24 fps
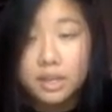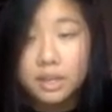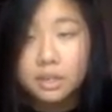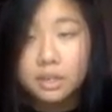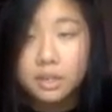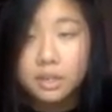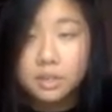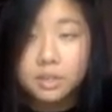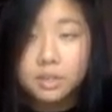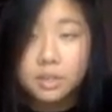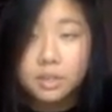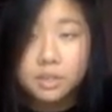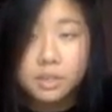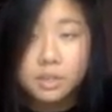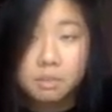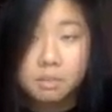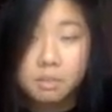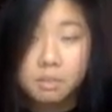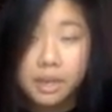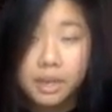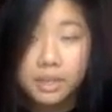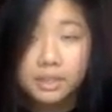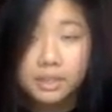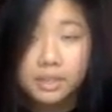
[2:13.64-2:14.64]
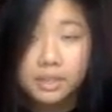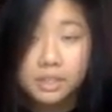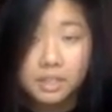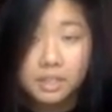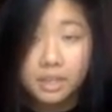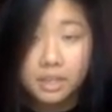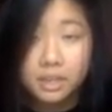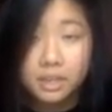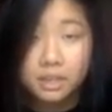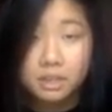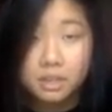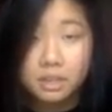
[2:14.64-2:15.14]
It just uses a minus
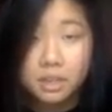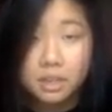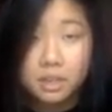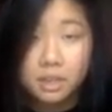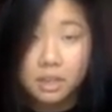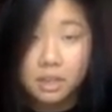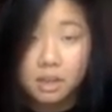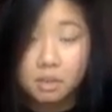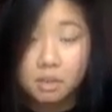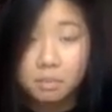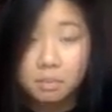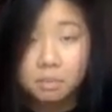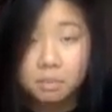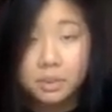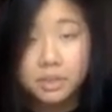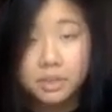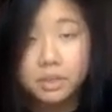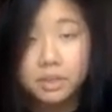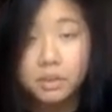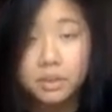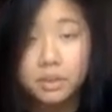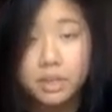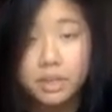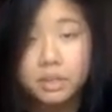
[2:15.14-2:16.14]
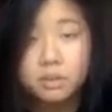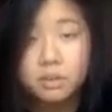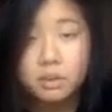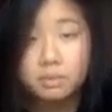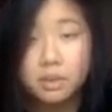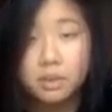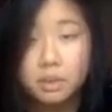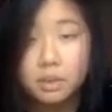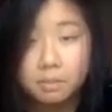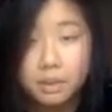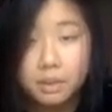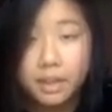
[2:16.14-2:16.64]
sign. But don't get
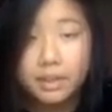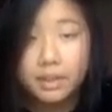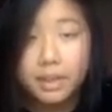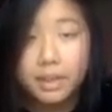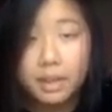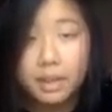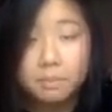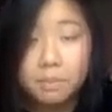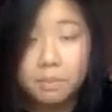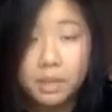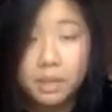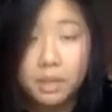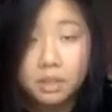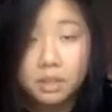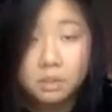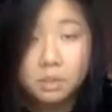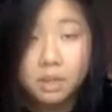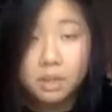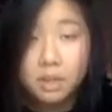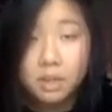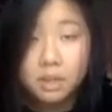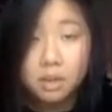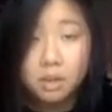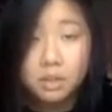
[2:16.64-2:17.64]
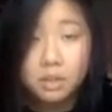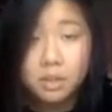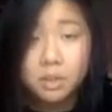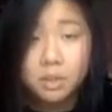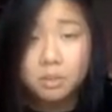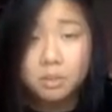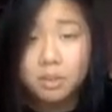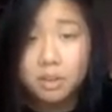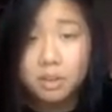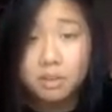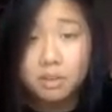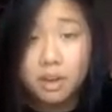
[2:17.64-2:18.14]
tripped up by that, because we can
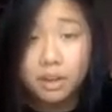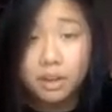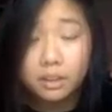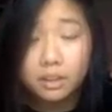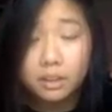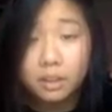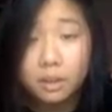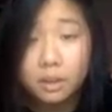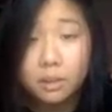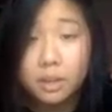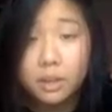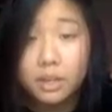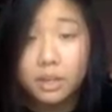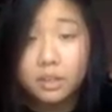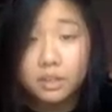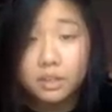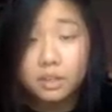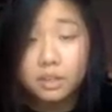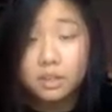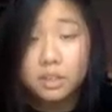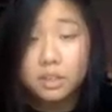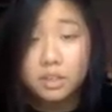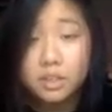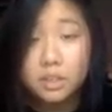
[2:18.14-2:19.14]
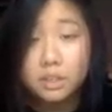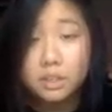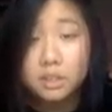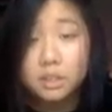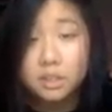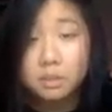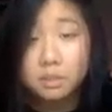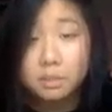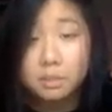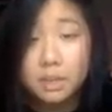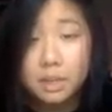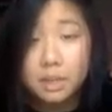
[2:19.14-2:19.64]
also rewrite the equation
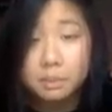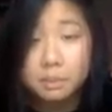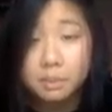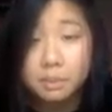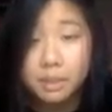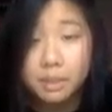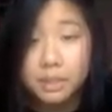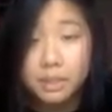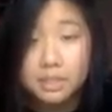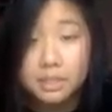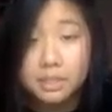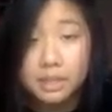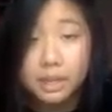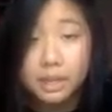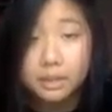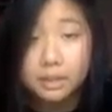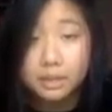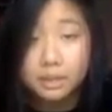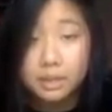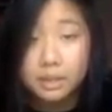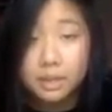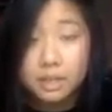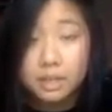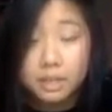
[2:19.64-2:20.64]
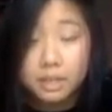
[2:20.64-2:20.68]
to be a plus sign.